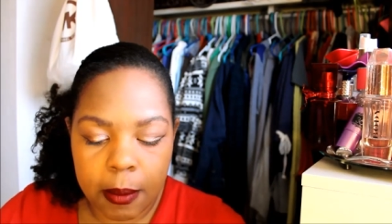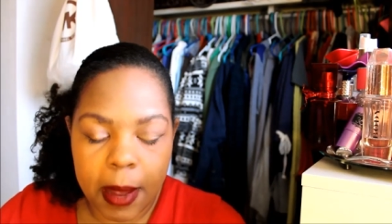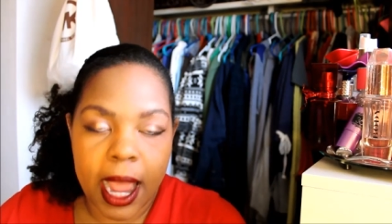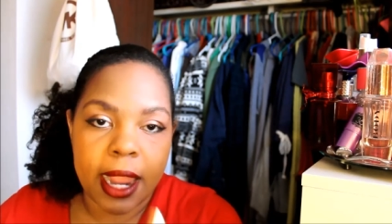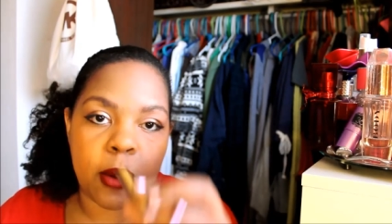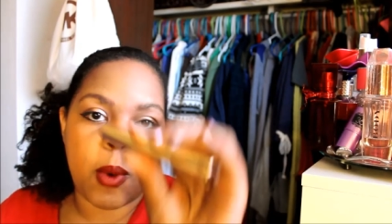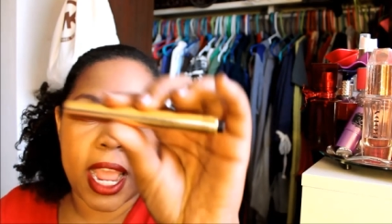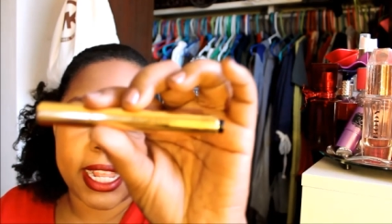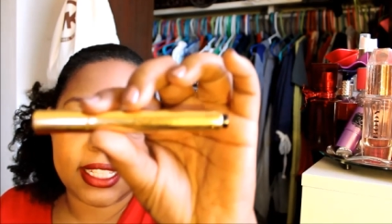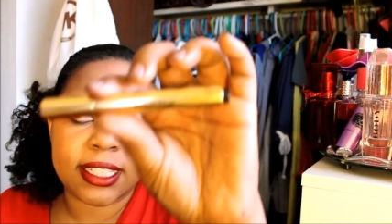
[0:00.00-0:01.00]
my
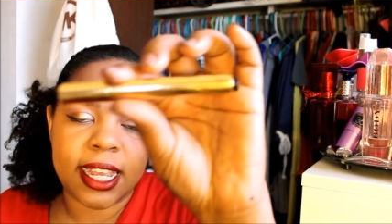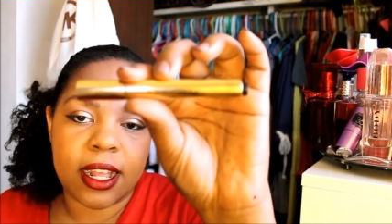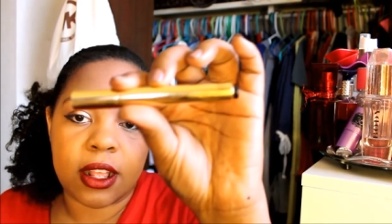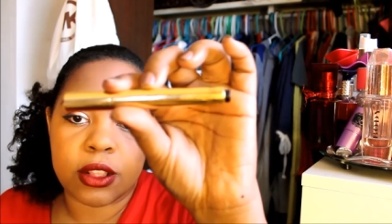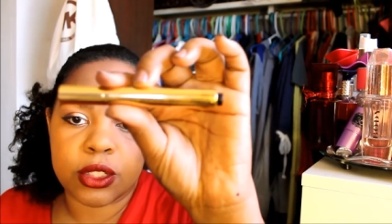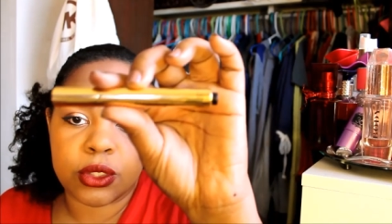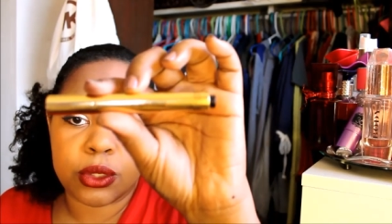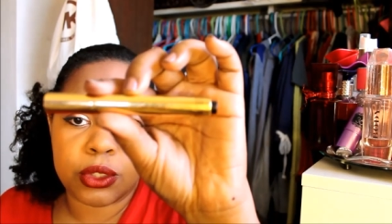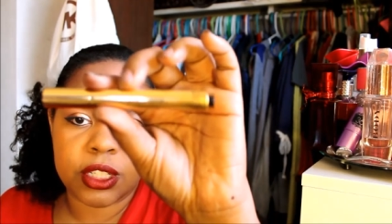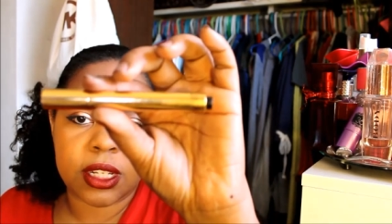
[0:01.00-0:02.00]
YSL
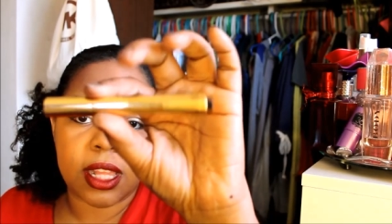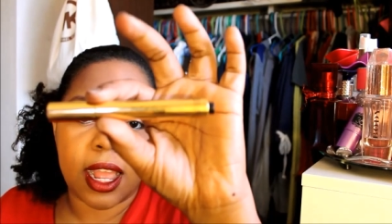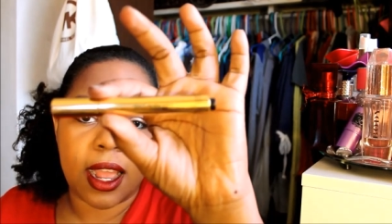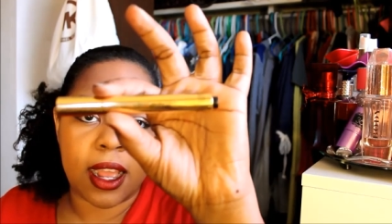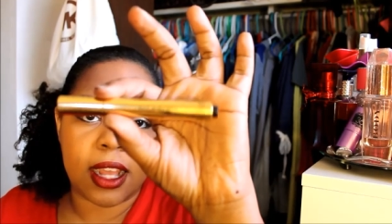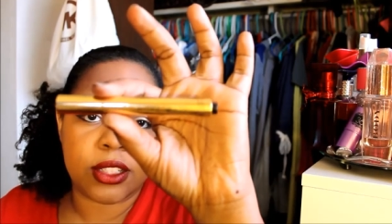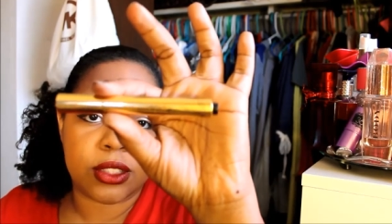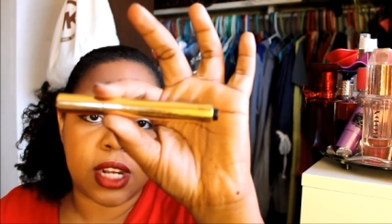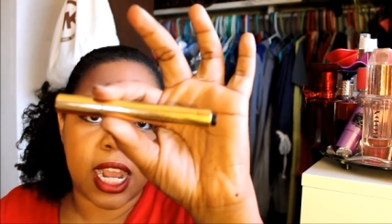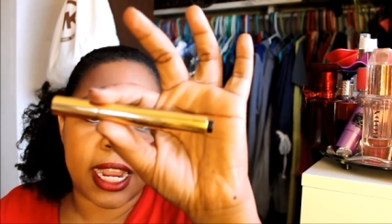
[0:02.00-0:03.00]
Touche Eclat
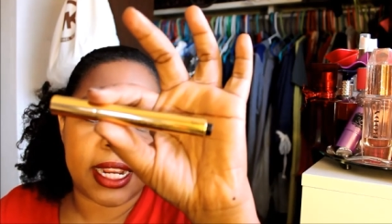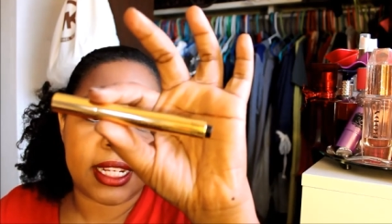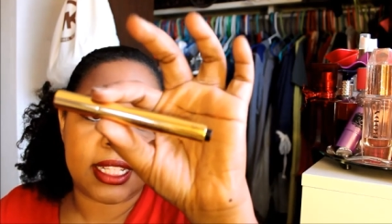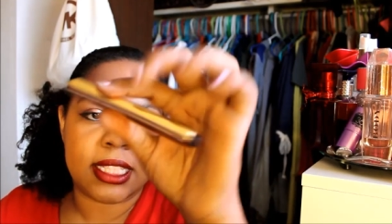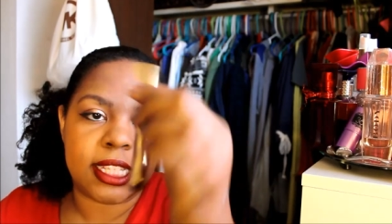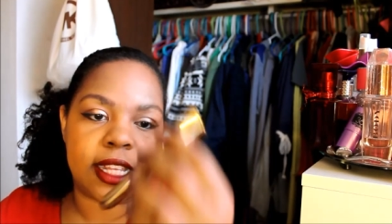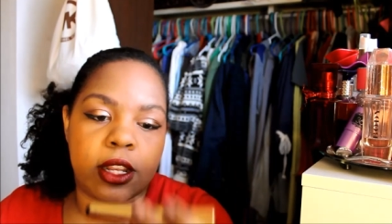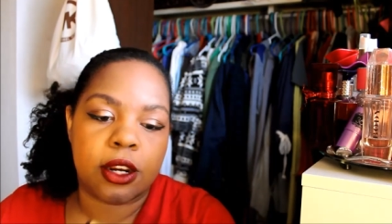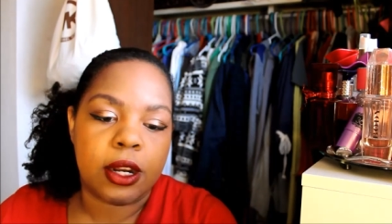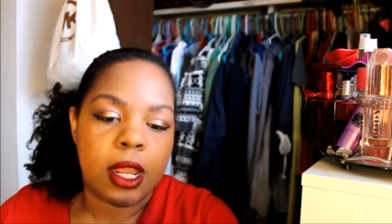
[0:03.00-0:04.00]
Under Eye
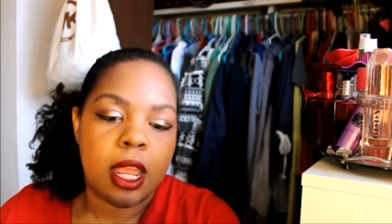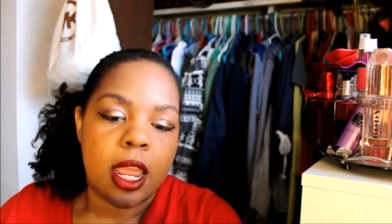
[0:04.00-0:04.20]
Concealer.